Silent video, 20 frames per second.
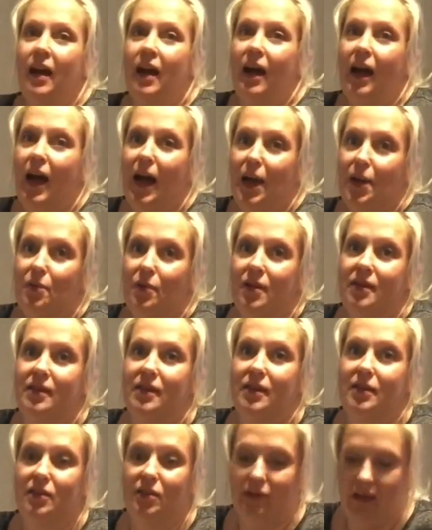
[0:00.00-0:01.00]
I
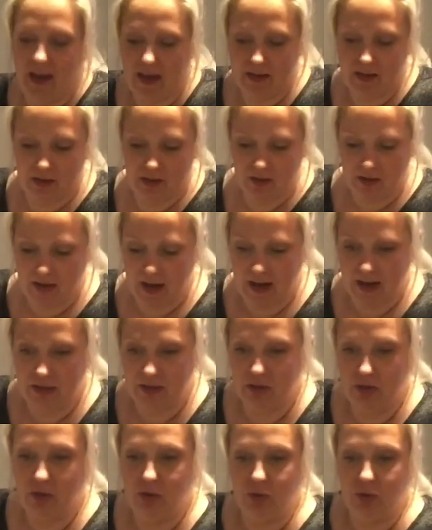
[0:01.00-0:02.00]
wanted to ask you guys, do